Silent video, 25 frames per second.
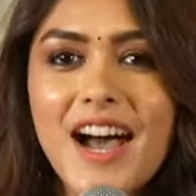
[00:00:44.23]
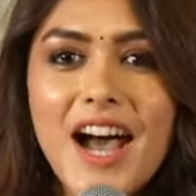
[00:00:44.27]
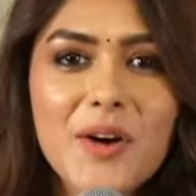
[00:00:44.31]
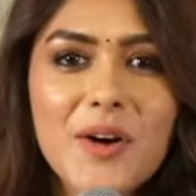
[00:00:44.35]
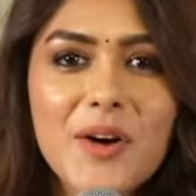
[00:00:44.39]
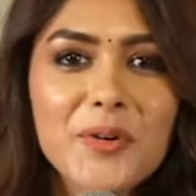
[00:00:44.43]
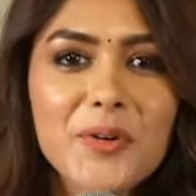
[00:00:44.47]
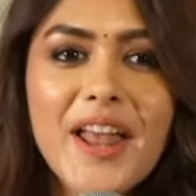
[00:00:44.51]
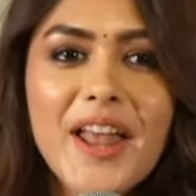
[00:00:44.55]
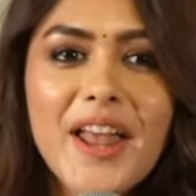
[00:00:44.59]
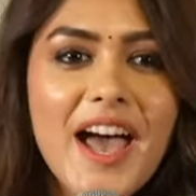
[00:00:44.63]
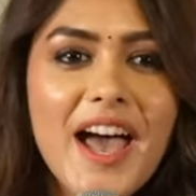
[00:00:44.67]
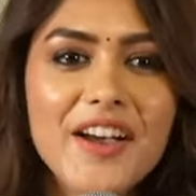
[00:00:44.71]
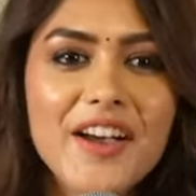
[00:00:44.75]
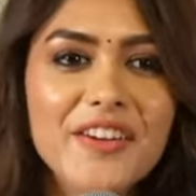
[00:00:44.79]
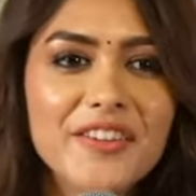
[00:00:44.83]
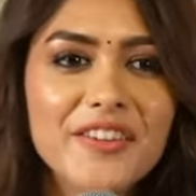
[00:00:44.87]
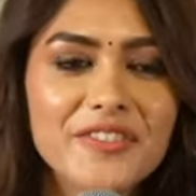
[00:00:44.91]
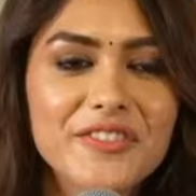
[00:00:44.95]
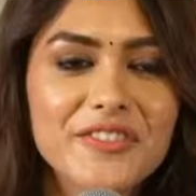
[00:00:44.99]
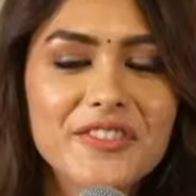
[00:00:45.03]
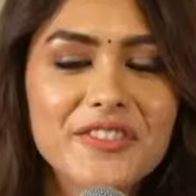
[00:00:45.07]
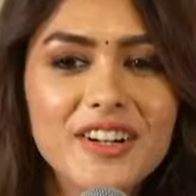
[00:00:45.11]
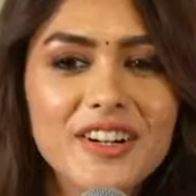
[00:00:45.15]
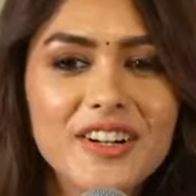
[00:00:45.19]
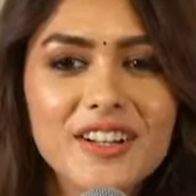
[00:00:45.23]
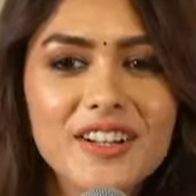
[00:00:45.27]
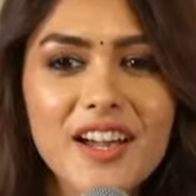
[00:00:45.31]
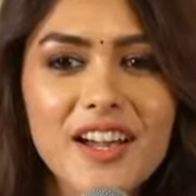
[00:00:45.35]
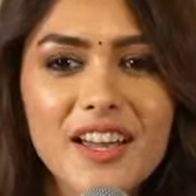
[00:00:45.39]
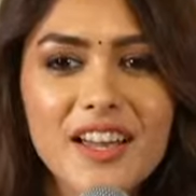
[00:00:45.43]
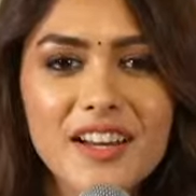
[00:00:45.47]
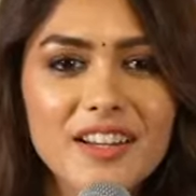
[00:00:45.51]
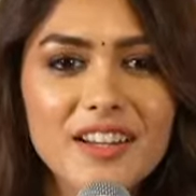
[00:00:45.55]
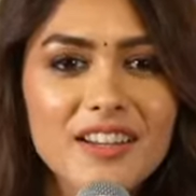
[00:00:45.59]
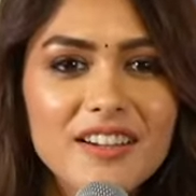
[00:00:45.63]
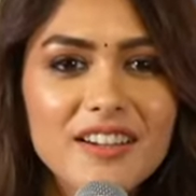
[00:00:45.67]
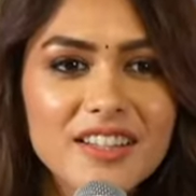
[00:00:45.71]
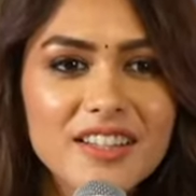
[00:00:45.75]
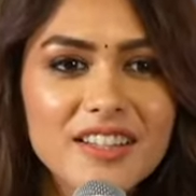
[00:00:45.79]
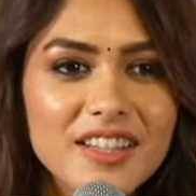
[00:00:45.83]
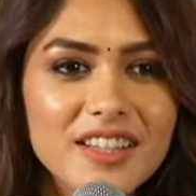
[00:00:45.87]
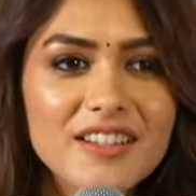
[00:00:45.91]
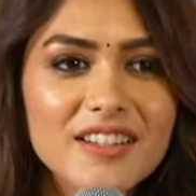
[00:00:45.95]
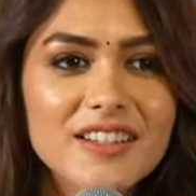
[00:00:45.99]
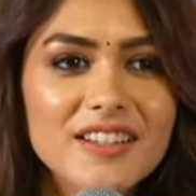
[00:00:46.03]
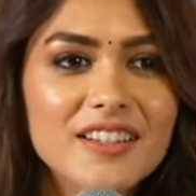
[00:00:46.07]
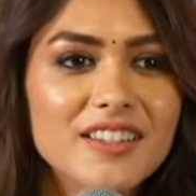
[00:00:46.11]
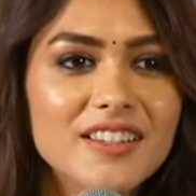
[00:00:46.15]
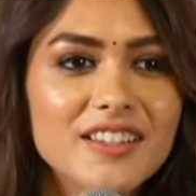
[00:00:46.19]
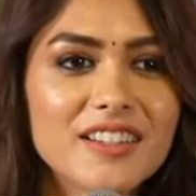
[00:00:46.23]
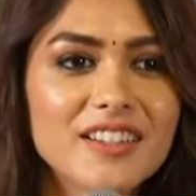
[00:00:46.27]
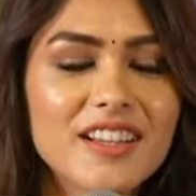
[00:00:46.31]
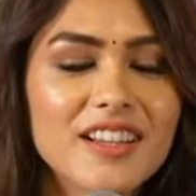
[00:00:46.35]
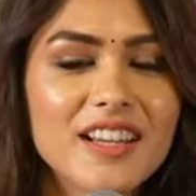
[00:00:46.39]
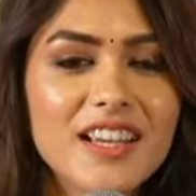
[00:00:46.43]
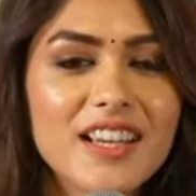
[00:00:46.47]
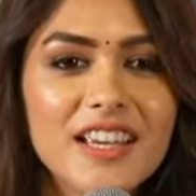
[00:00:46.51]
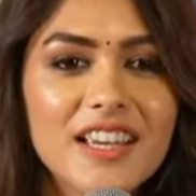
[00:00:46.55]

I would have a career here